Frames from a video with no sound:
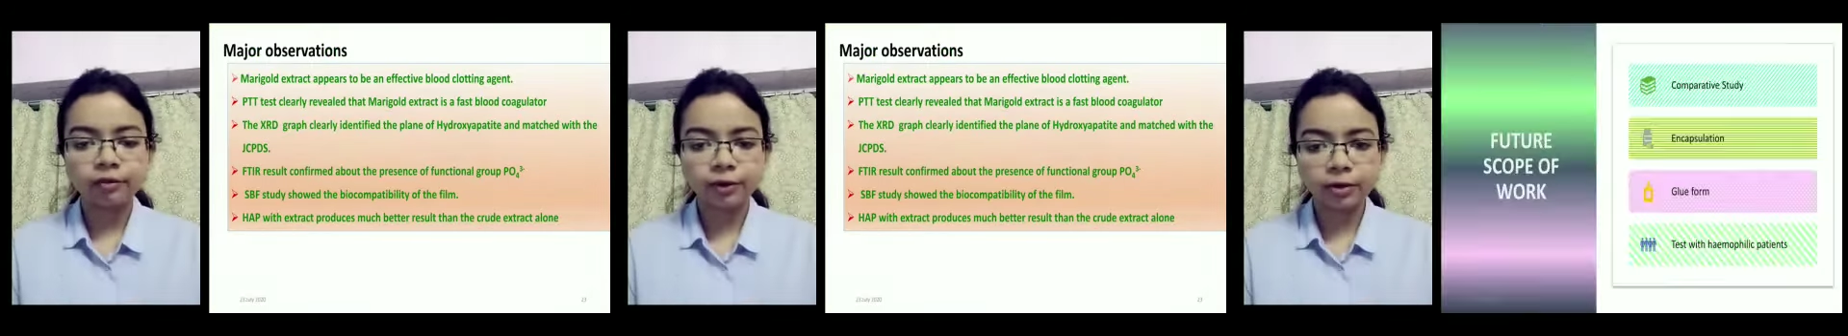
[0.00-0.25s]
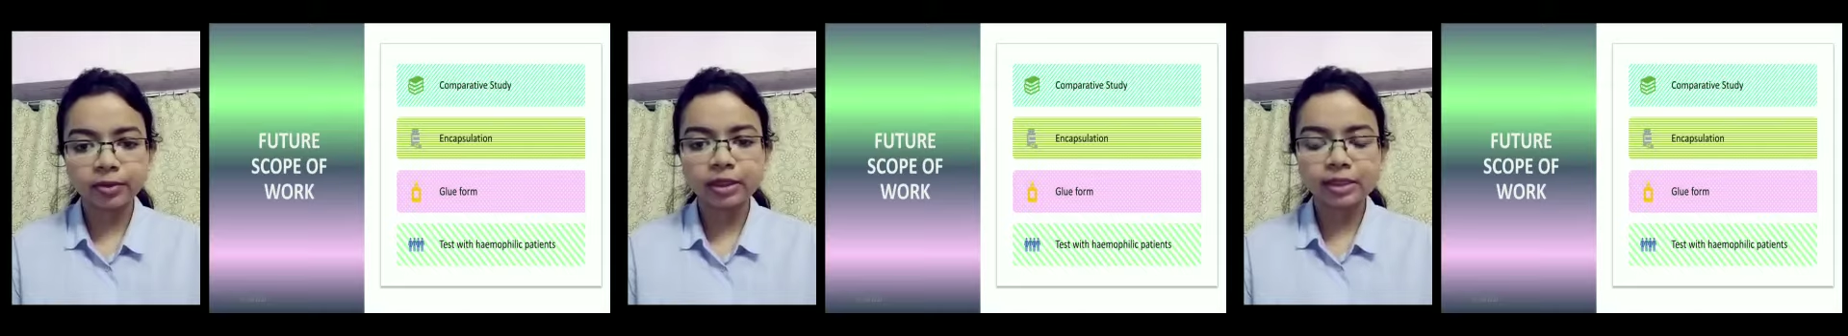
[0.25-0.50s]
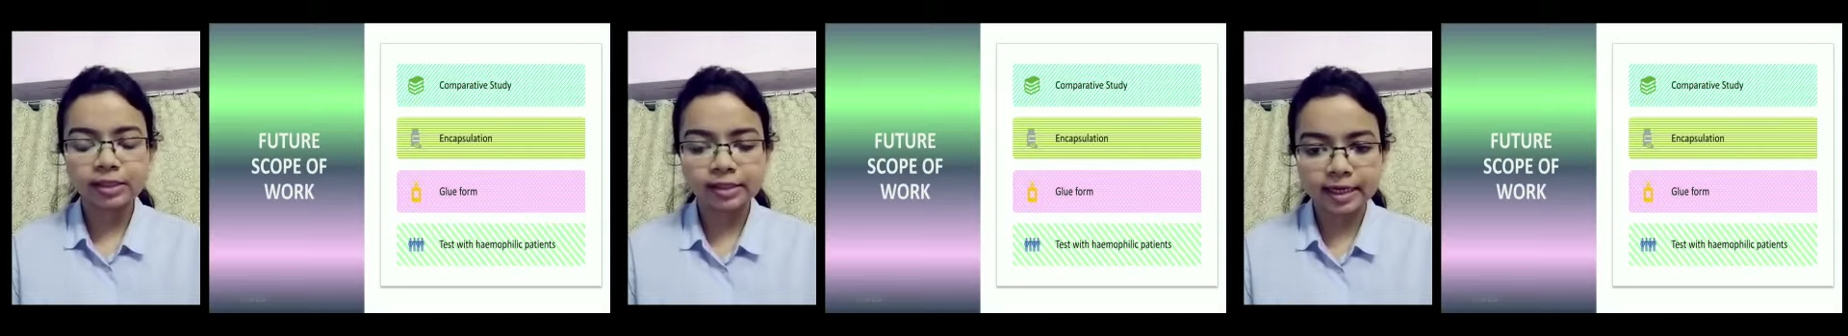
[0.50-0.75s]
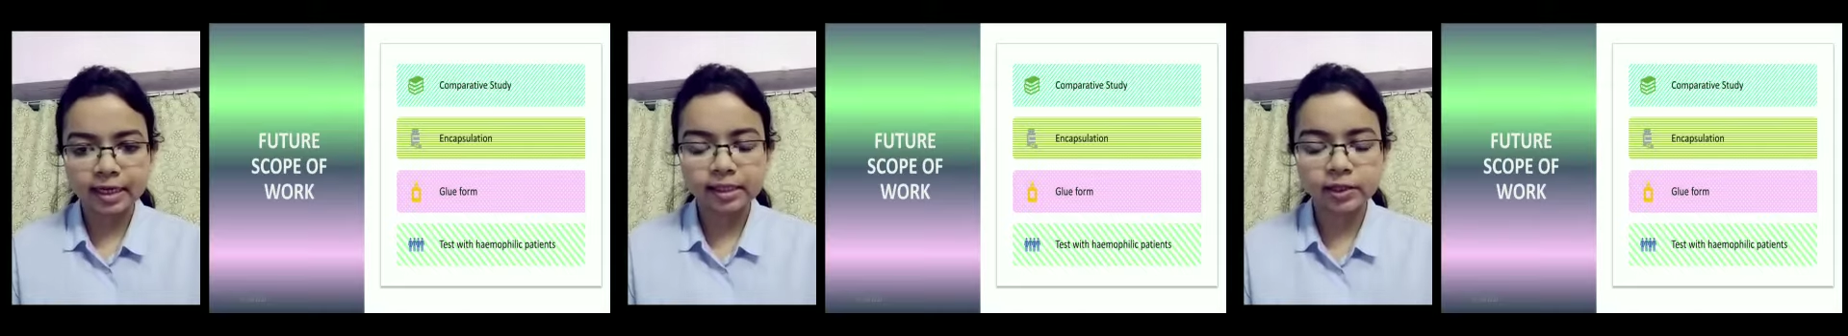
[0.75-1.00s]
From these
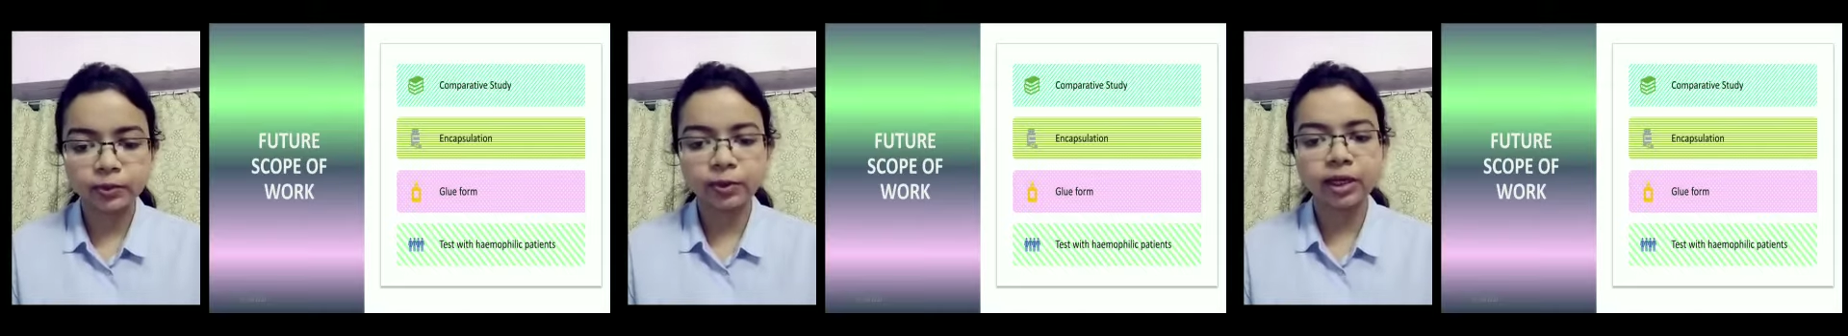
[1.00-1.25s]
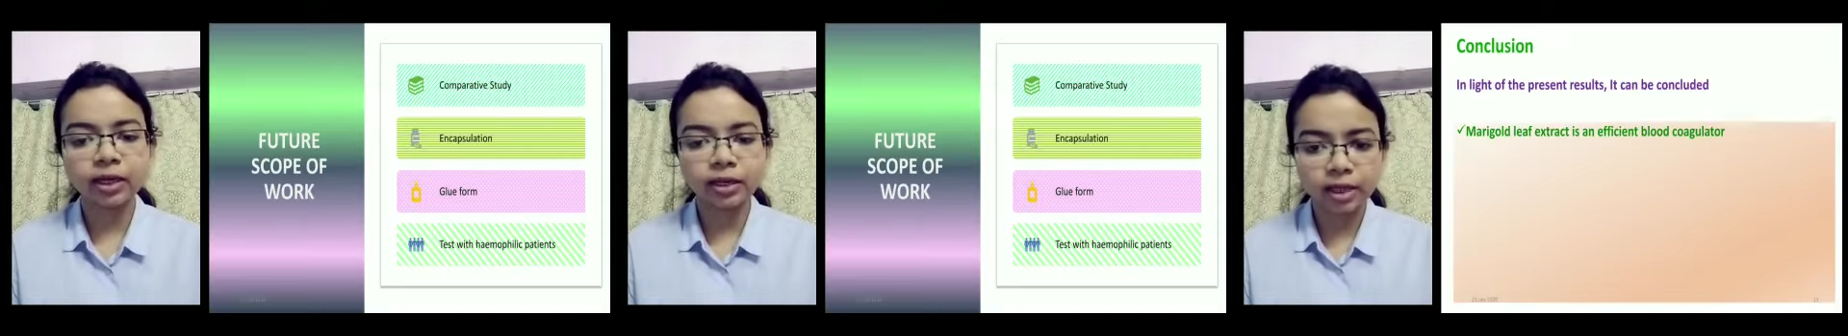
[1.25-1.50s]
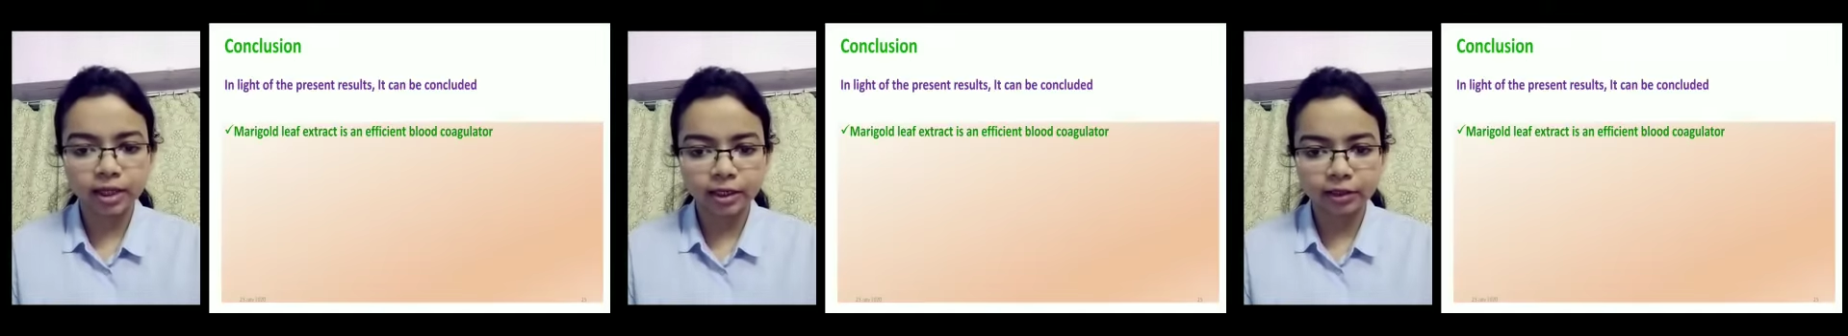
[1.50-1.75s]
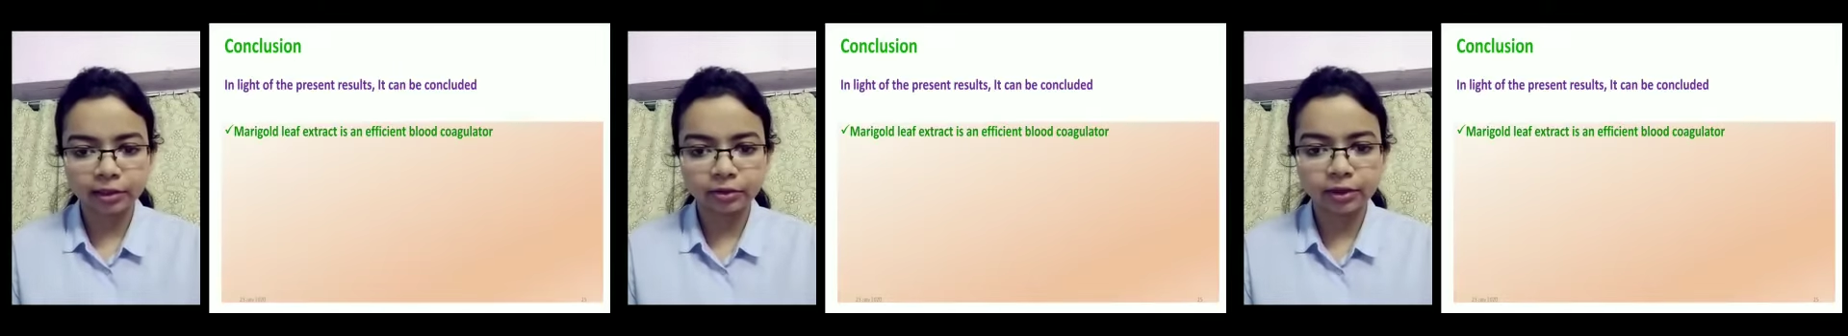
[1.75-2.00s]
tests, we can
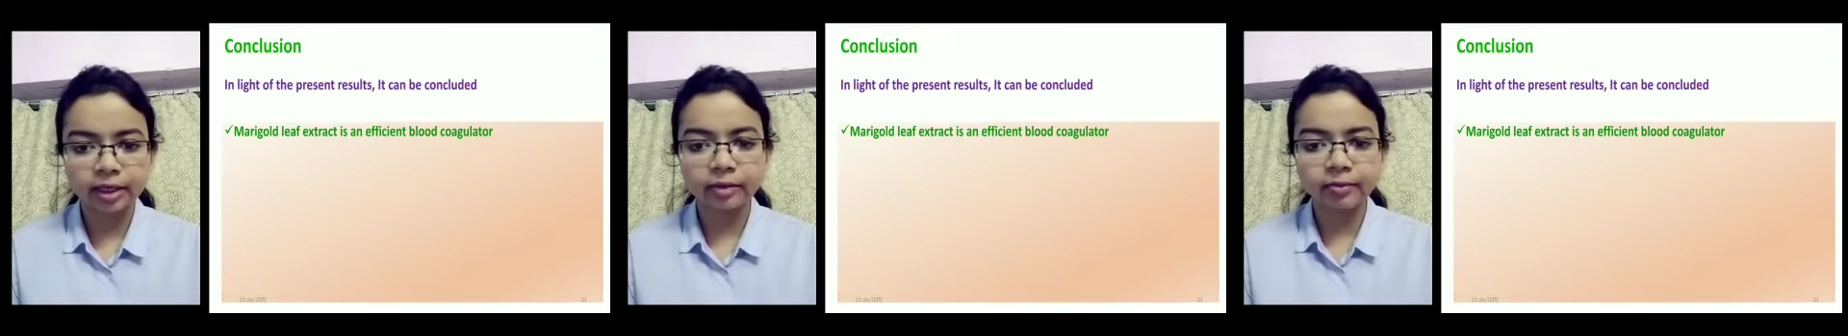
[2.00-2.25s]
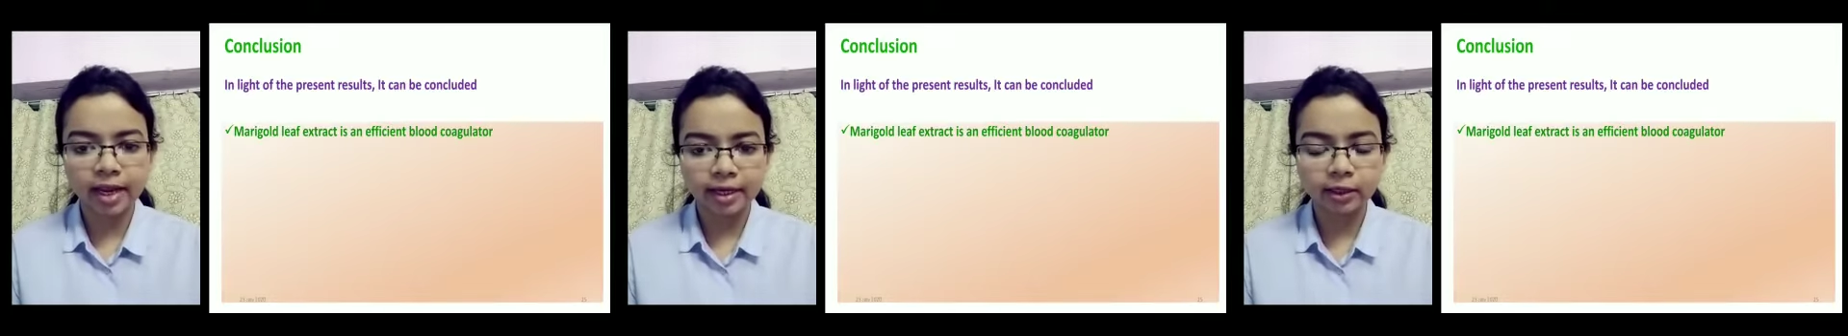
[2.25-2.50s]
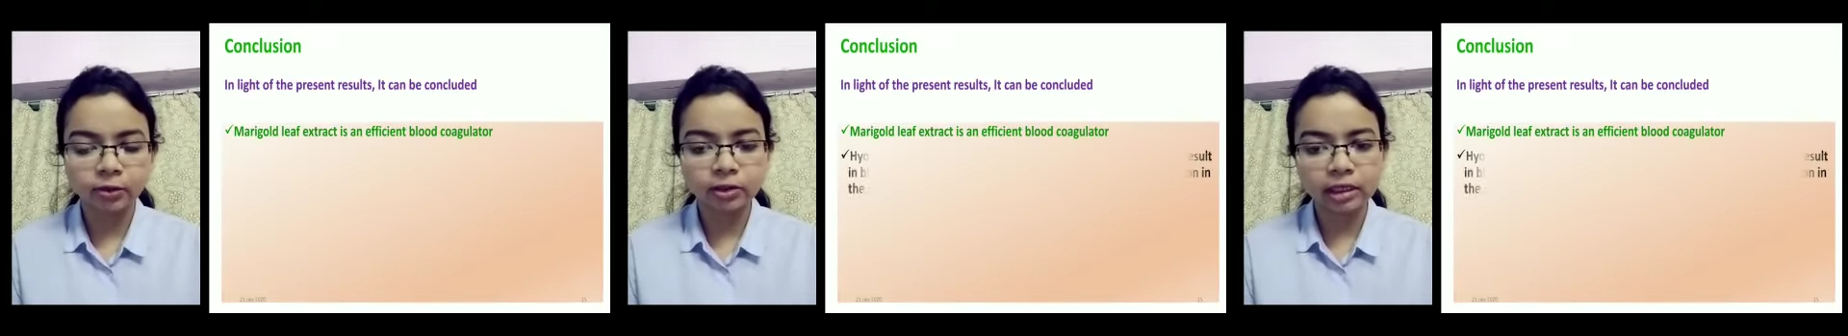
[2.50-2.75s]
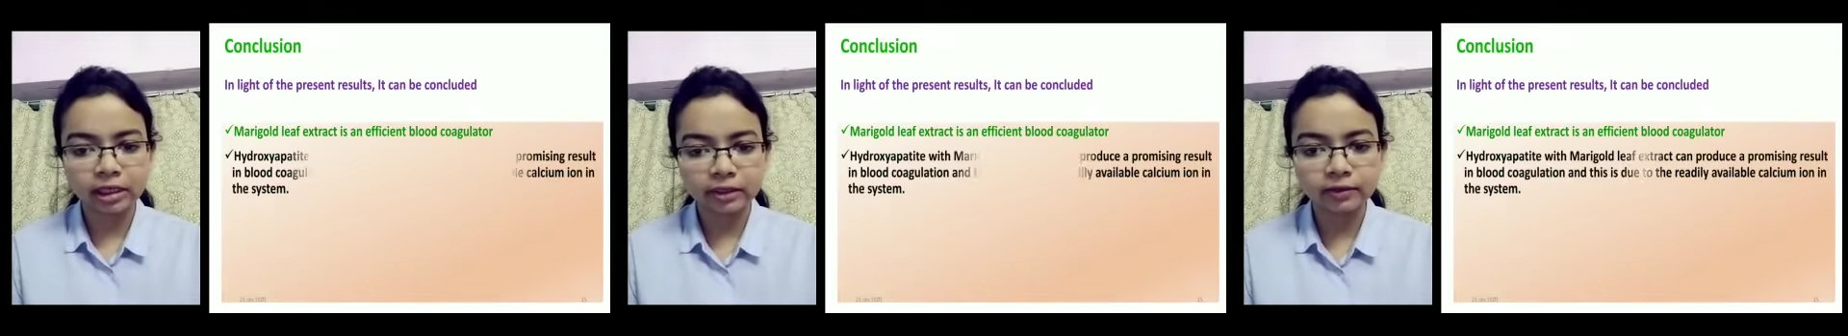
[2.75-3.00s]
conclude that
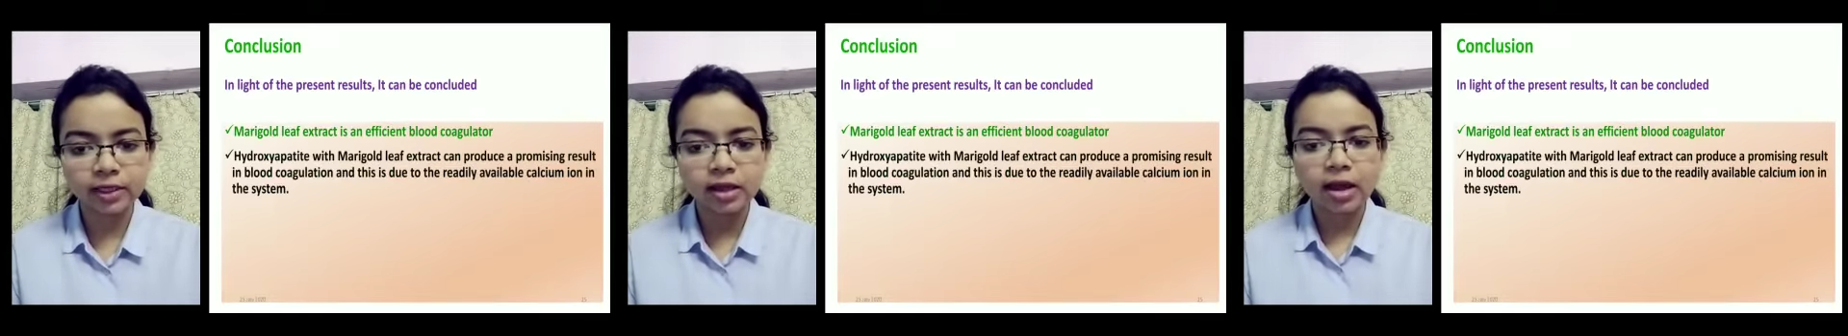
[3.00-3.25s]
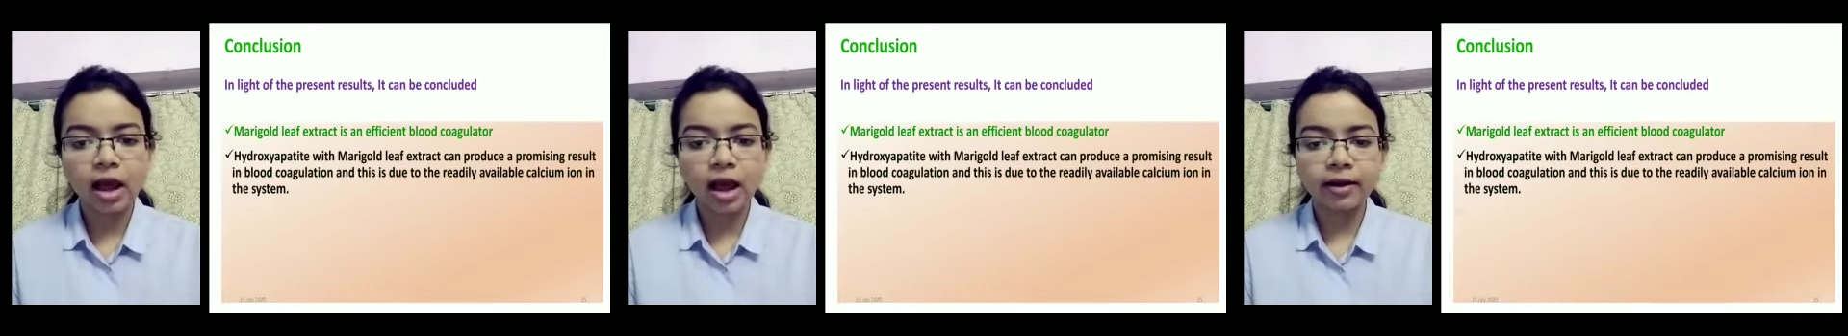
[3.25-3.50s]
marigold leaves